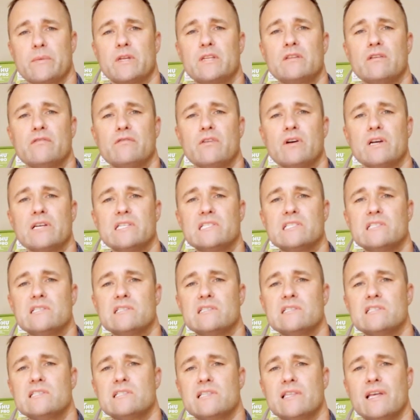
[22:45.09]

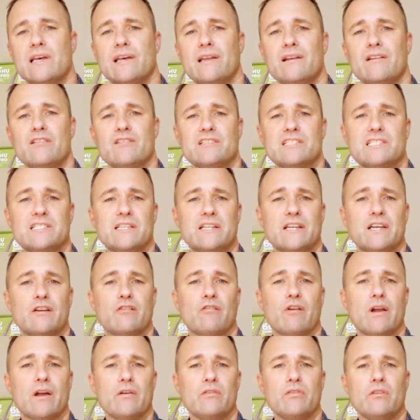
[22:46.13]
devices that are sitting
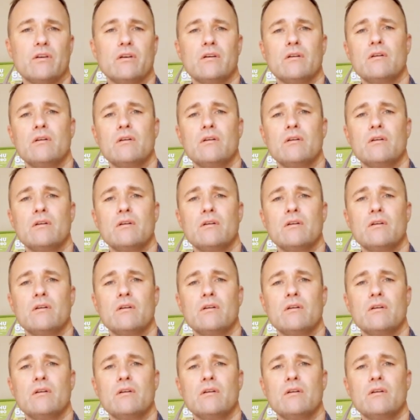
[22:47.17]
around the